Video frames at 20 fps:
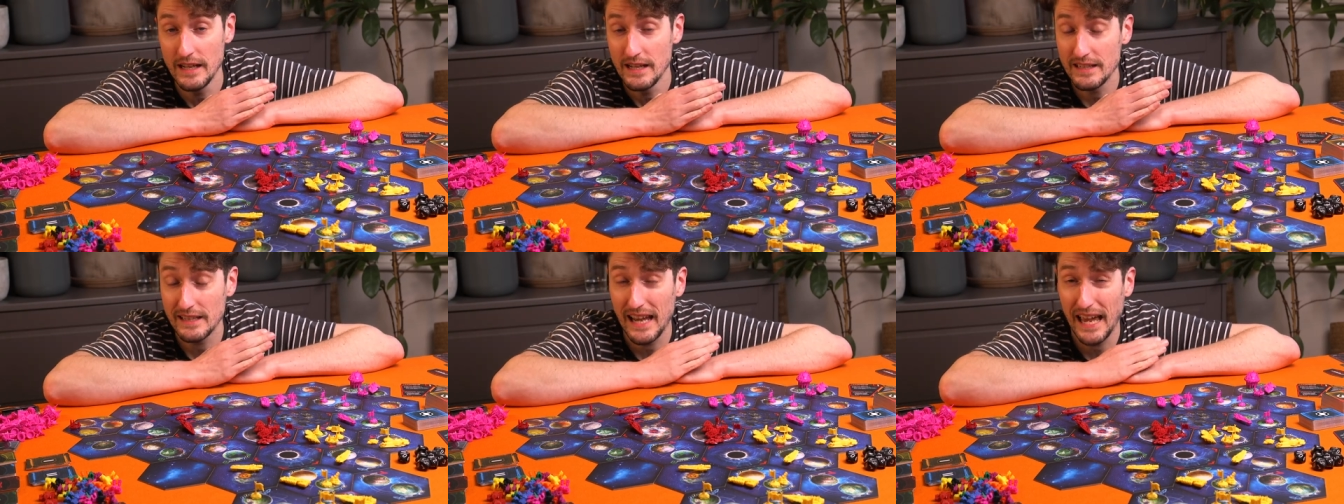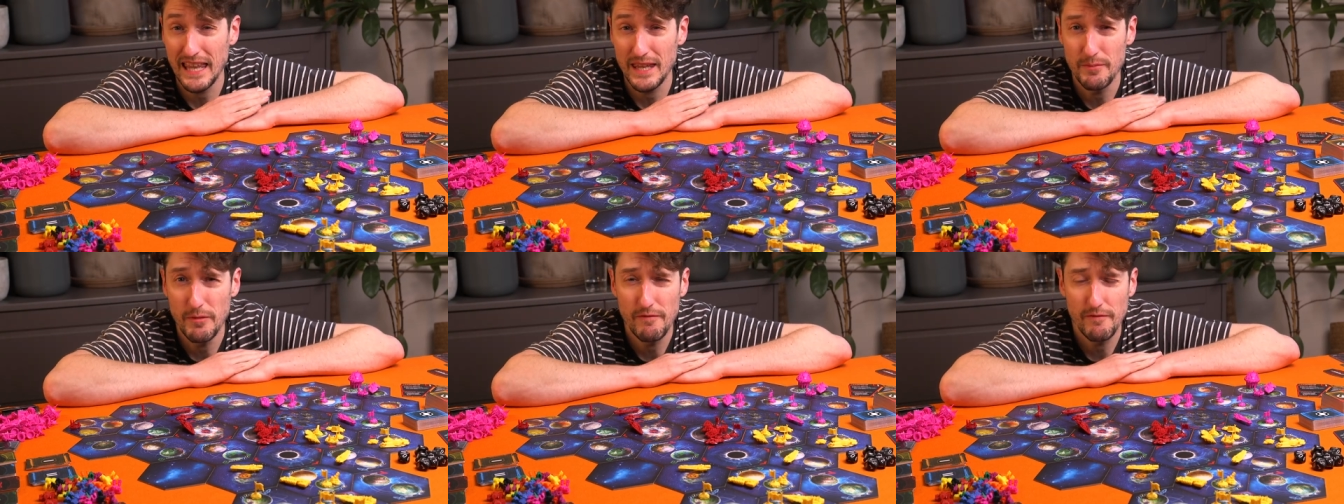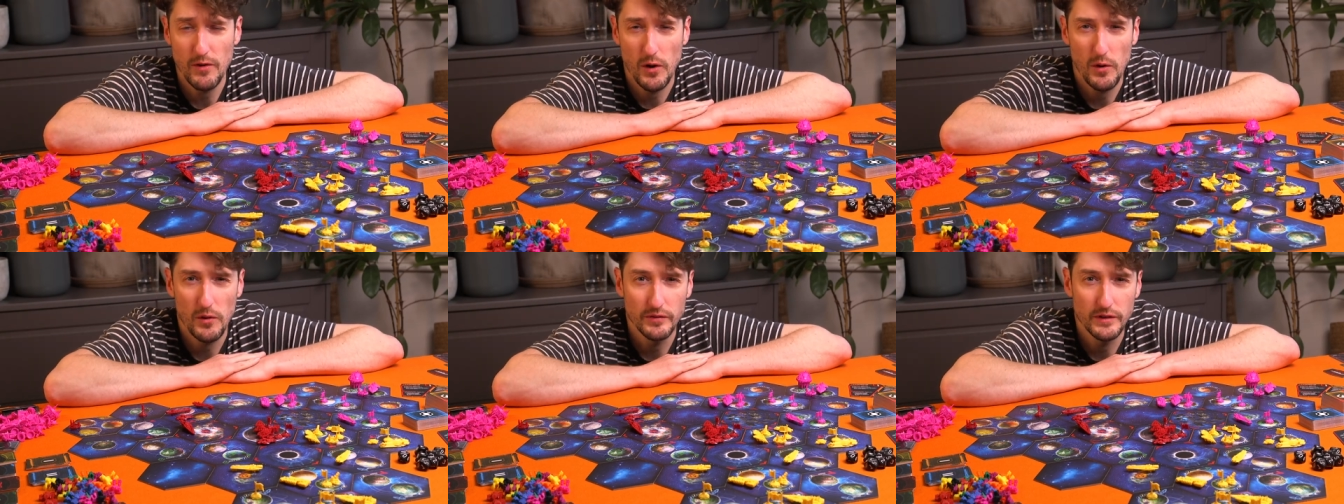to get them
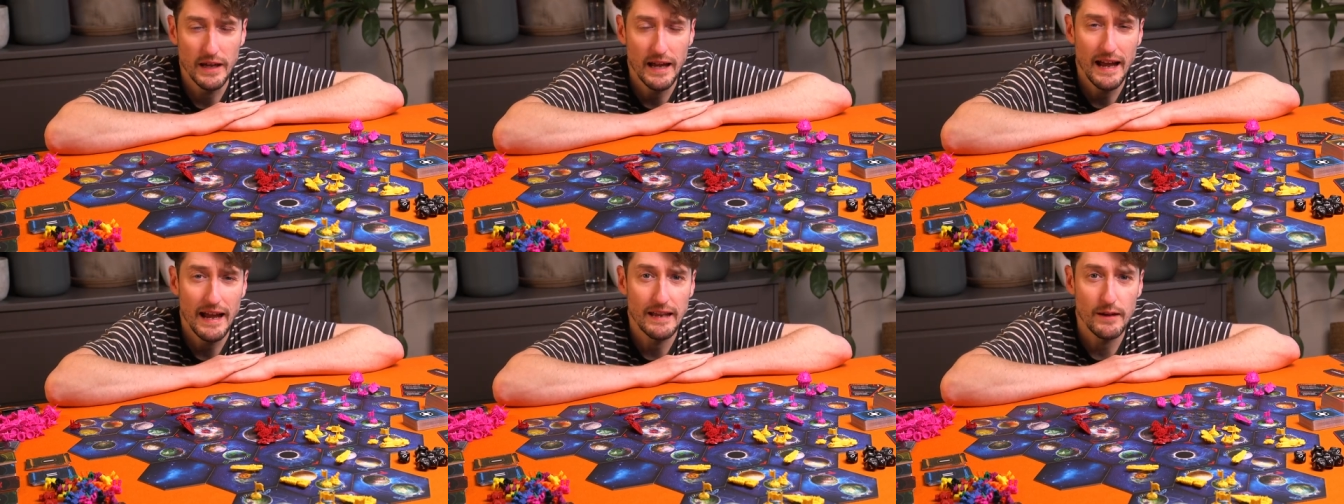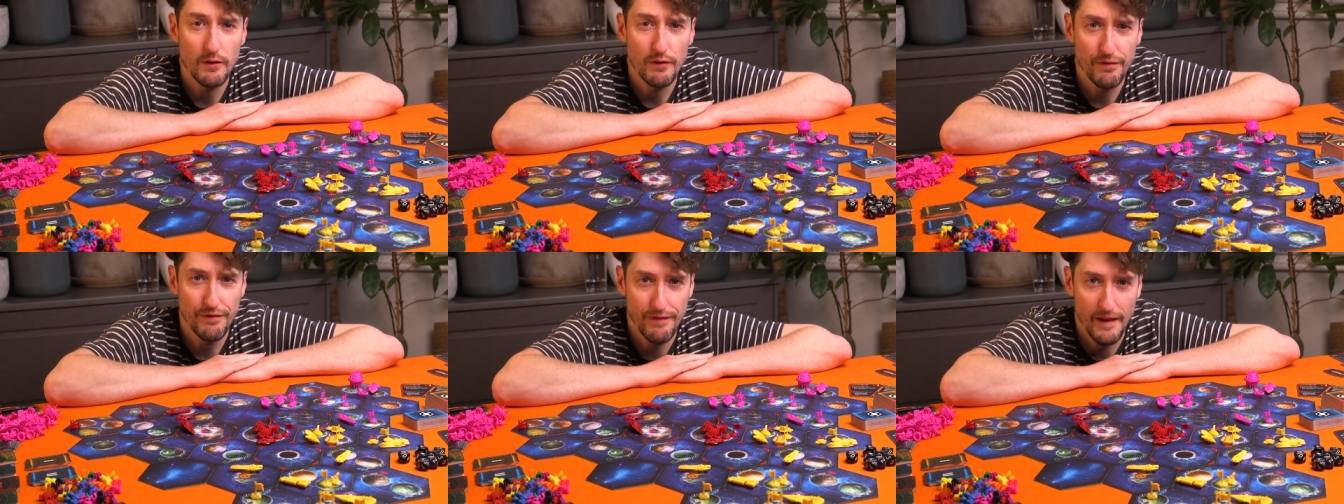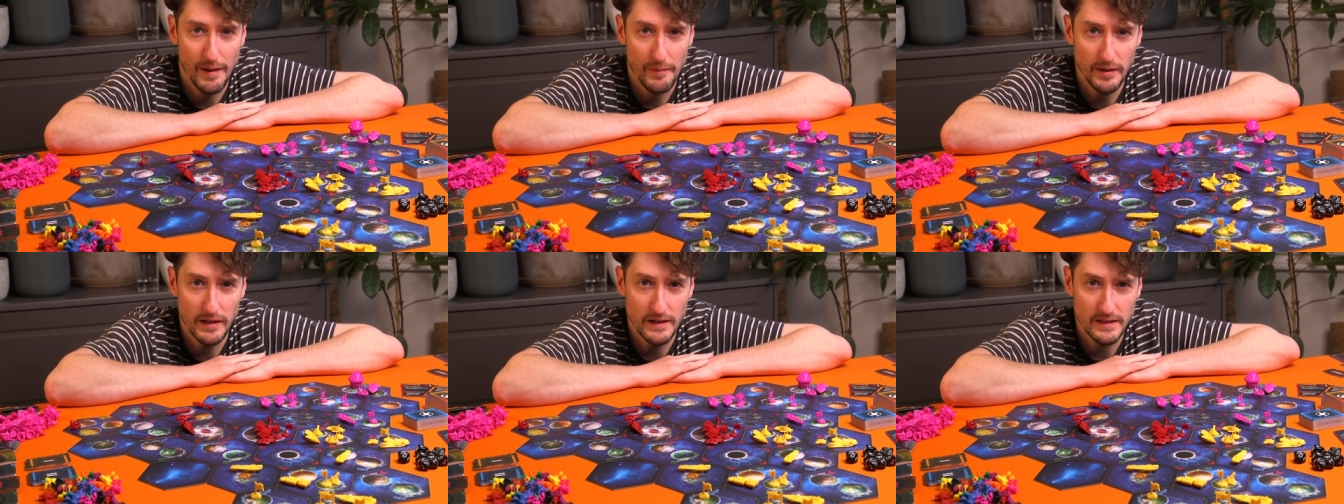involved in your
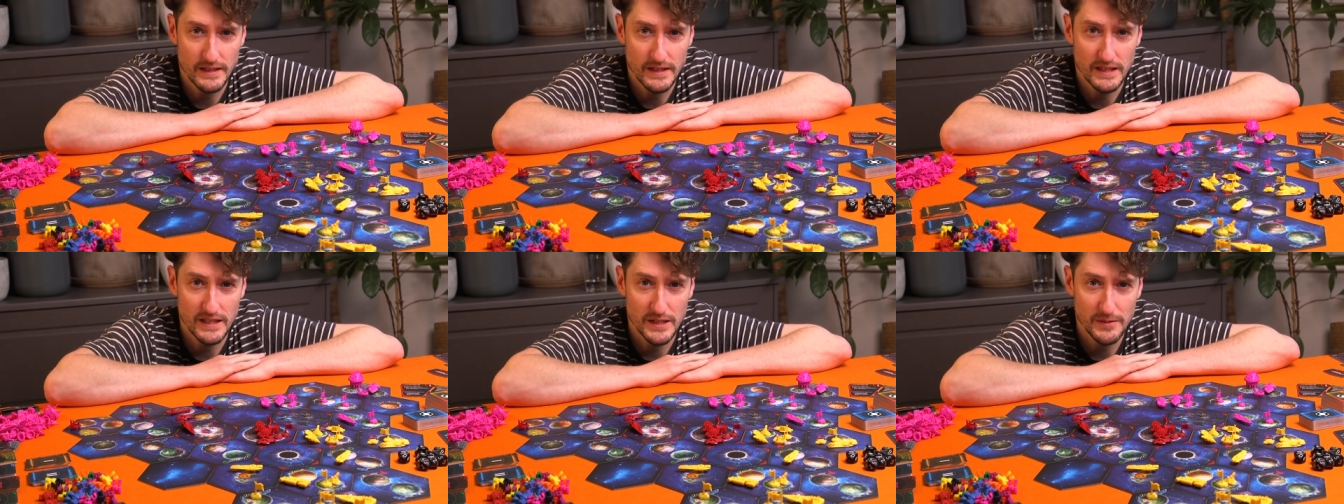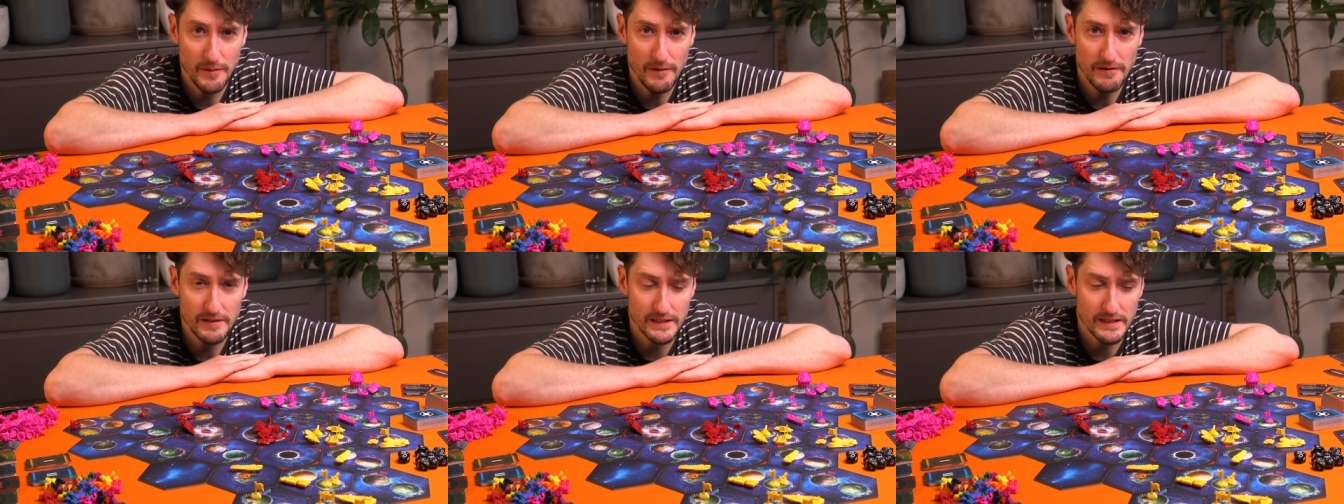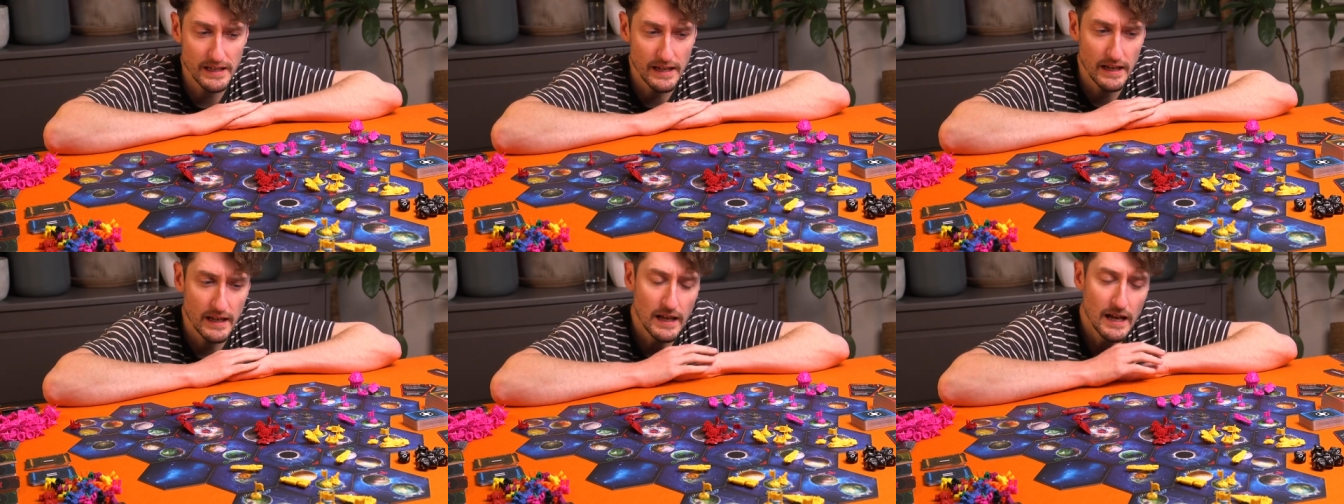fabulous
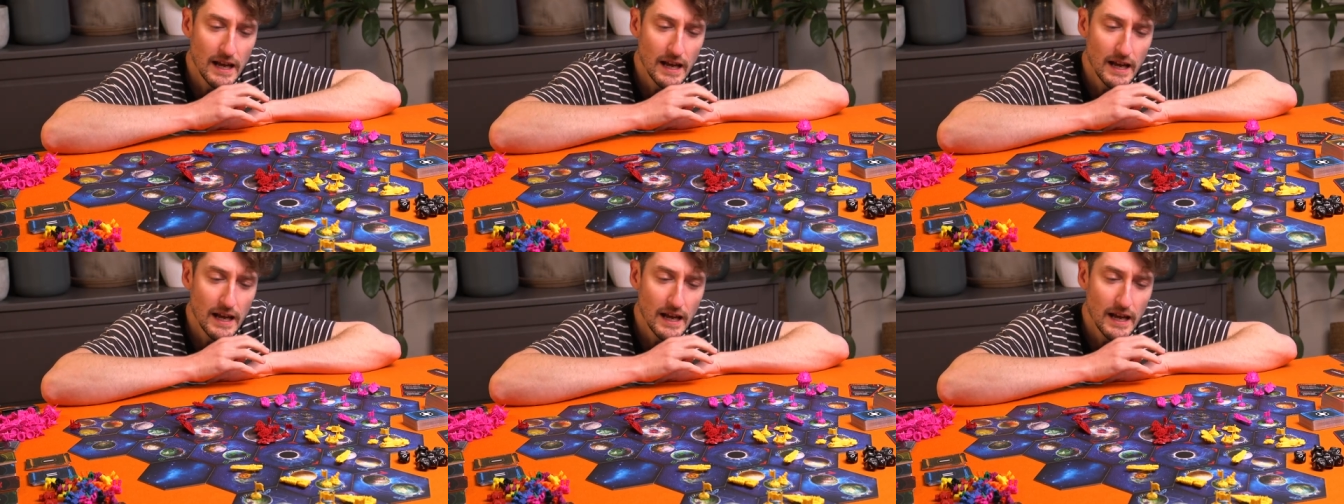conspiracy.